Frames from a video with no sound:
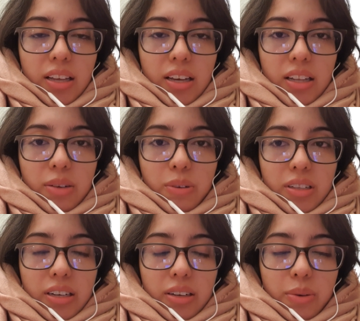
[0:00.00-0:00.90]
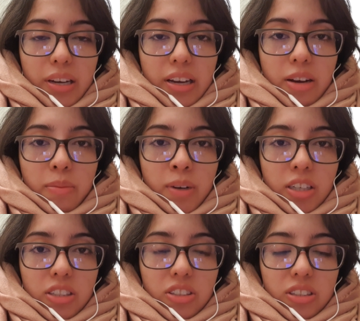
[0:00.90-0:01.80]
And they were like, okay, how
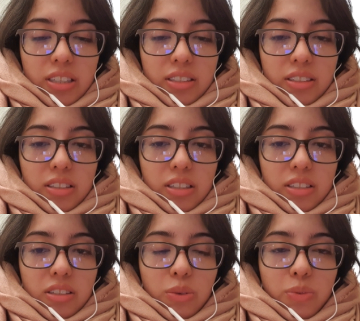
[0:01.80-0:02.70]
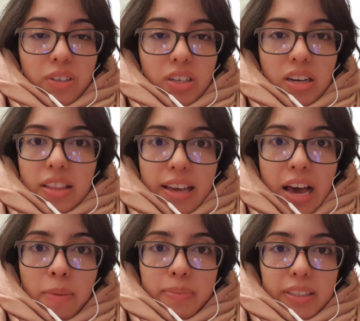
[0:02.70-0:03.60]
much is the Uber? And the
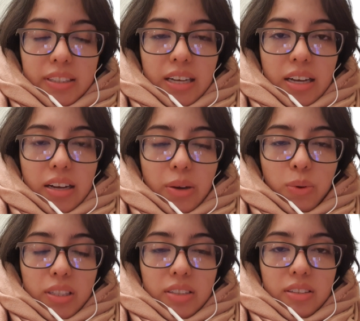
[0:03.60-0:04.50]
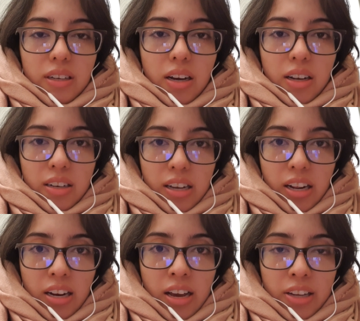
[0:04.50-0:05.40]
app said it was
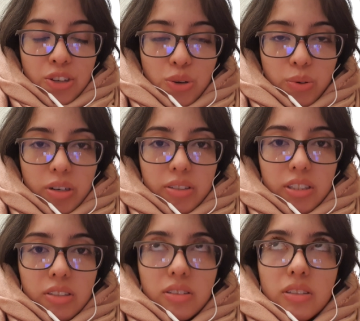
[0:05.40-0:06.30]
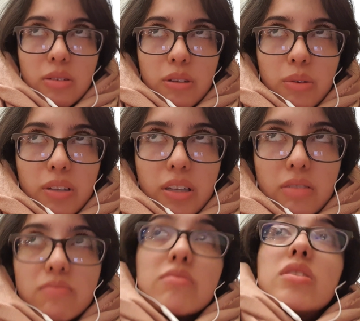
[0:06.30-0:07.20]
99 euros. So they were like,
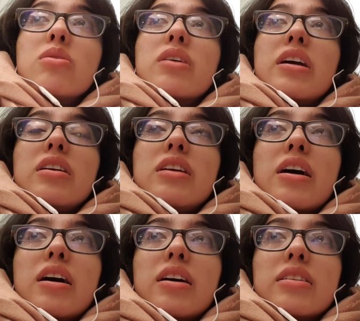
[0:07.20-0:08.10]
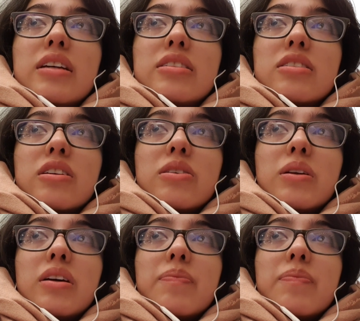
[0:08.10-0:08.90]
okay, yeah, that's good.